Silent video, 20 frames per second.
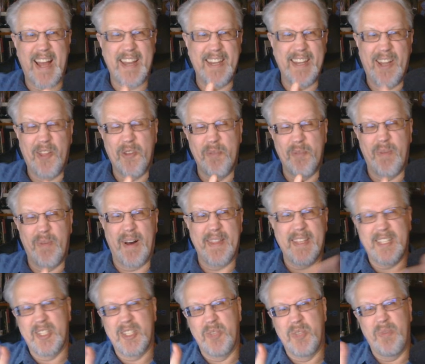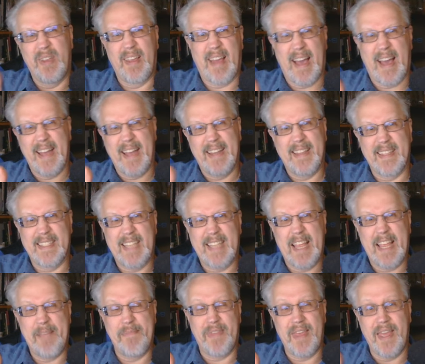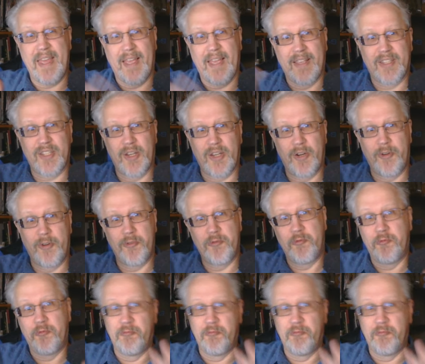another mod that's doing kind of the same thing. So